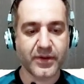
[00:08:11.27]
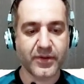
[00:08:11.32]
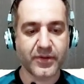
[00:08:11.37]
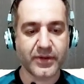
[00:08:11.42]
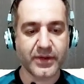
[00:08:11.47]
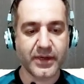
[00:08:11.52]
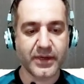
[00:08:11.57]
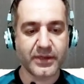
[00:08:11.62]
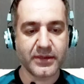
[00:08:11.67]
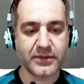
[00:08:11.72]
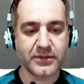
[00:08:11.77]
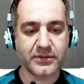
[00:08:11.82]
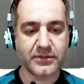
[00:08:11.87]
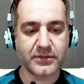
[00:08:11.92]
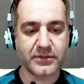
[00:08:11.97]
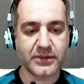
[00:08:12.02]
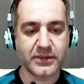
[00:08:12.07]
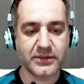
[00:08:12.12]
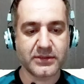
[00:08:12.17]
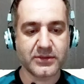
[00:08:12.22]
okay,
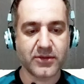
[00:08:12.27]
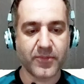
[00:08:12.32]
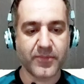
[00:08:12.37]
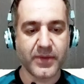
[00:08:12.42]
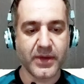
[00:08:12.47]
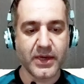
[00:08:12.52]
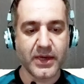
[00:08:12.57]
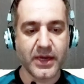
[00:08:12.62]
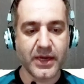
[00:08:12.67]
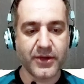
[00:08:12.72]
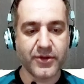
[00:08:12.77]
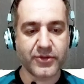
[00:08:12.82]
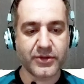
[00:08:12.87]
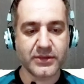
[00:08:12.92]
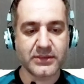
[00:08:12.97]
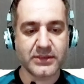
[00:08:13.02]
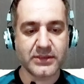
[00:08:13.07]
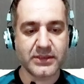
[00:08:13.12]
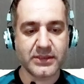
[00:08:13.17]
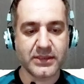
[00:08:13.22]
this top, and you
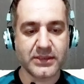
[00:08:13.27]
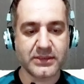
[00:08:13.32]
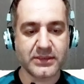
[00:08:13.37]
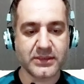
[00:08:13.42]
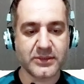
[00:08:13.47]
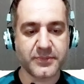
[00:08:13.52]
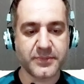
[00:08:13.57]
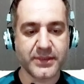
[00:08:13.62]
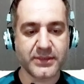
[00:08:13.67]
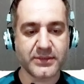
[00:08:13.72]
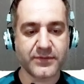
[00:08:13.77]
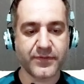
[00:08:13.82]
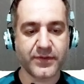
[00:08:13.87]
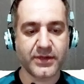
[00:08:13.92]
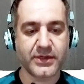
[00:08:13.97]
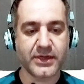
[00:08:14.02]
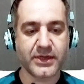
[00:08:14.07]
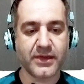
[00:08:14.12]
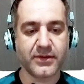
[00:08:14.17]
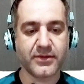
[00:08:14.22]
can see this
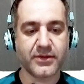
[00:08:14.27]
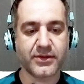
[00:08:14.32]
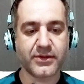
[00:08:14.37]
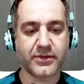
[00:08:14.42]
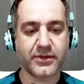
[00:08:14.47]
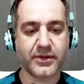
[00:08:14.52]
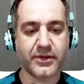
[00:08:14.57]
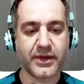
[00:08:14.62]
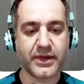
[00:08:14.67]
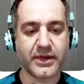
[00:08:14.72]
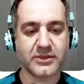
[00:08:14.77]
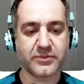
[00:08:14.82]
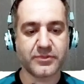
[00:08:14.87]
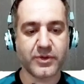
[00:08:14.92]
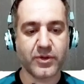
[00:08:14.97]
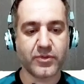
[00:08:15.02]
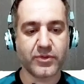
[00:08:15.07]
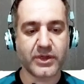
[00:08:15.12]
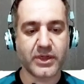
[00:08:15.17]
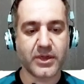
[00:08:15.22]
specific candle clearly has
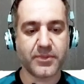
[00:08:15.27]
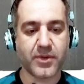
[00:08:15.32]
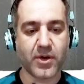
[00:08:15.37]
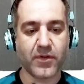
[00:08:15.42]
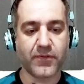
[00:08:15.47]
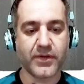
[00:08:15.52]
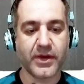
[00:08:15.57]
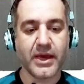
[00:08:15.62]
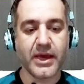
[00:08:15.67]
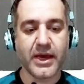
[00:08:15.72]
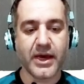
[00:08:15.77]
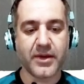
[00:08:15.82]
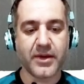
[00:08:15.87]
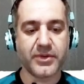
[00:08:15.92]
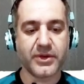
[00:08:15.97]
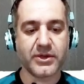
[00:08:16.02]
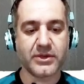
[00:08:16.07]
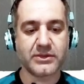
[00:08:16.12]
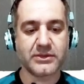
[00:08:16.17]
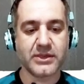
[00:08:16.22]
broken above, and
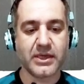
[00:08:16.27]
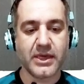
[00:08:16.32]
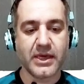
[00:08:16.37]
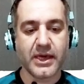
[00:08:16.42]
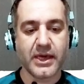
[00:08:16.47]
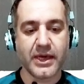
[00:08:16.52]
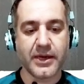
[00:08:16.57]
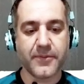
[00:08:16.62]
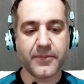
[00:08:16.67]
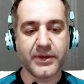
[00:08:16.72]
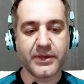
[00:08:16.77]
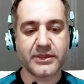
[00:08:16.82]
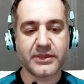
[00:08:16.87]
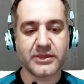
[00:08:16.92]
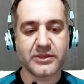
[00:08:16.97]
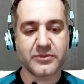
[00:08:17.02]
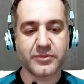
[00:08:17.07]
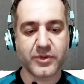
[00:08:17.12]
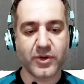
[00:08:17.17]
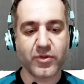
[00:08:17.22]
because it
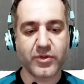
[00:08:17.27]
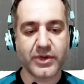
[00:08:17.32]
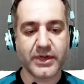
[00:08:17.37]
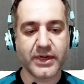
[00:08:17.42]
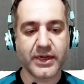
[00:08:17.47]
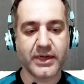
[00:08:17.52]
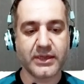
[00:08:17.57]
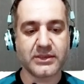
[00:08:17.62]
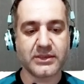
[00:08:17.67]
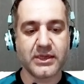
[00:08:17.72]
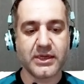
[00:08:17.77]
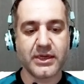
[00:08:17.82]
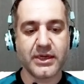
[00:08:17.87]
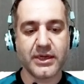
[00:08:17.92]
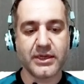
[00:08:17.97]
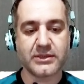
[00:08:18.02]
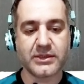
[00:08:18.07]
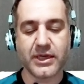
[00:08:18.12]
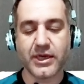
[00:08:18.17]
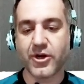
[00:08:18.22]
has broken it,
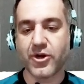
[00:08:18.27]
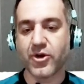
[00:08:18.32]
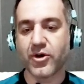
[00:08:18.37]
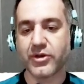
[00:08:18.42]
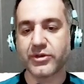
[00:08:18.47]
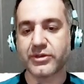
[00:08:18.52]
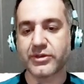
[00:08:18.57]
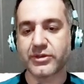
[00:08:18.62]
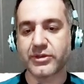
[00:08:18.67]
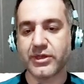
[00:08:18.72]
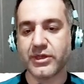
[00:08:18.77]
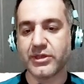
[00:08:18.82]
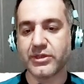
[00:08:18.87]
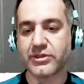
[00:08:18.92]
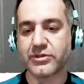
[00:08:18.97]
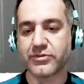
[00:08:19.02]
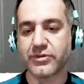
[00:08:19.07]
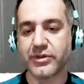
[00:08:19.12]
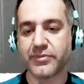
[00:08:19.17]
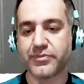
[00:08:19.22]
it's another
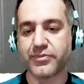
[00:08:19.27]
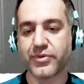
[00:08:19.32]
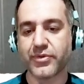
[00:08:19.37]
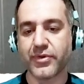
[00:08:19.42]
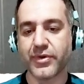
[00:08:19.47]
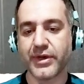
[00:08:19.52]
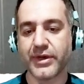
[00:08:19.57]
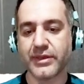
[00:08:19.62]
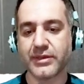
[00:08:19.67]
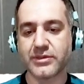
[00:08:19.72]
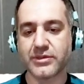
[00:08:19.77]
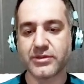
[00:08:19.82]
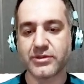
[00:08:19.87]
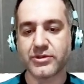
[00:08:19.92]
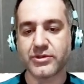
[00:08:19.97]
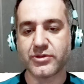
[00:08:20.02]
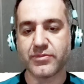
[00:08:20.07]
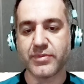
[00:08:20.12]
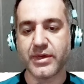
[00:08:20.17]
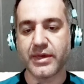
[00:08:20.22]
entry point
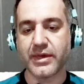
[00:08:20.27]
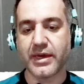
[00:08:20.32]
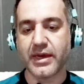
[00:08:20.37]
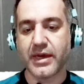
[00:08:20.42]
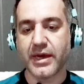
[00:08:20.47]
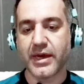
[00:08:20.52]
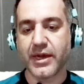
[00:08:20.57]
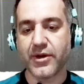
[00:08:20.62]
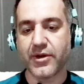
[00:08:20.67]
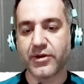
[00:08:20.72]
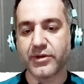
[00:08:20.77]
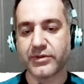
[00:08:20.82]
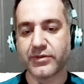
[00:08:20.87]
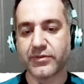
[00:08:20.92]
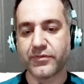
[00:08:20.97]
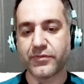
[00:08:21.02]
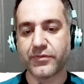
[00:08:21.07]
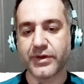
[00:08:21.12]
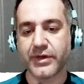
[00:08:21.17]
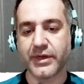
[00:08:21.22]
to me,
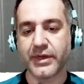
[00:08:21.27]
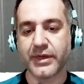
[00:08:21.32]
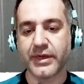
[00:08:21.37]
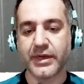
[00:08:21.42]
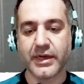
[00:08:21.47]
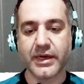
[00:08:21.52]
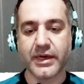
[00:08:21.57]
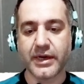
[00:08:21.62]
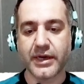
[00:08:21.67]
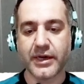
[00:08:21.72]
another very